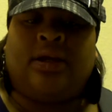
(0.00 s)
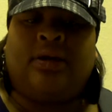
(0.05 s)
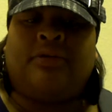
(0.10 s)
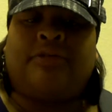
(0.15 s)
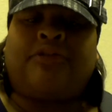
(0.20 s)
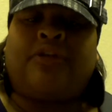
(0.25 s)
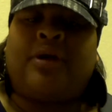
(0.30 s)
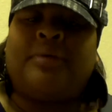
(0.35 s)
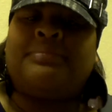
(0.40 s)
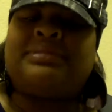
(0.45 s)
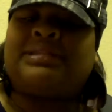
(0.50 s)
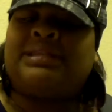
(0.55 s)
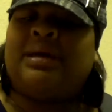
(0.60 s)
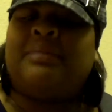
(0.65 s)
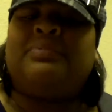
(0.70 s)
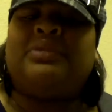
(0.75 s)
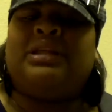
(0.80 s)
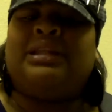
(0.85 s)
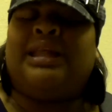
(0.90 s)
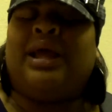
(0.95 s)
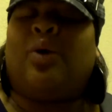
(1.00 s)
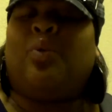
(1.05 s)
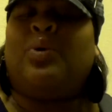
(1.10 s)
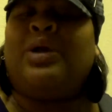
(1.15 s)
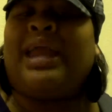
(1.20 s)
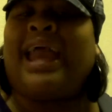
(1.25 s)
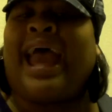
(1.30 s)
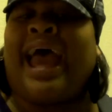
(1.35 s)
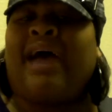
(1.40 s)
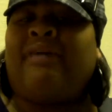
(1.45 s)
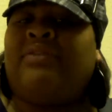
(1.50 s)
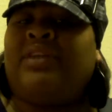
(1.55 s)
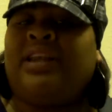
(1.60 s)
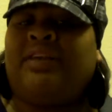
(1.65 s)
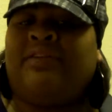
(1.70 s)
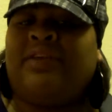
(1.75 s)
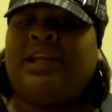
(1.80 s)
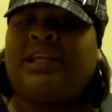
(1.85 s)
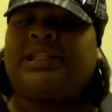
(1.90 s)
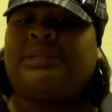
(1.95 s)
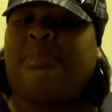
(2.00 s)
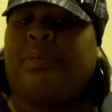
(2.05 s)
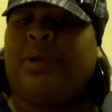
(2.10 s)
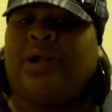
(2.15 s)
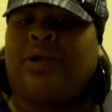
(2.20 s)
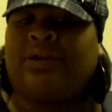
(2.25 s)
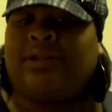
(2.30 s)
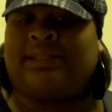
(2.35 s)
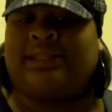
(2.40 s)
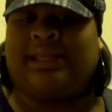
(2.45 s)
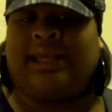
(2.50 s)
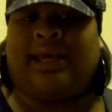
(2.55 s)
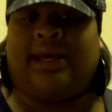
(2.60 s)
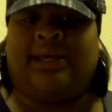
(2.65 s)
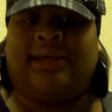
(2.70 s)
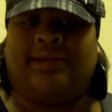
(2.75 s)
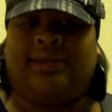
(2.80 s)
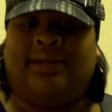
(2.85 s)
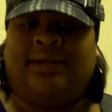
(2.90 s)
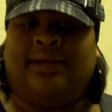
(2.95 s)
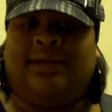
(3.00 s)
from something that we haven't even experienced yet?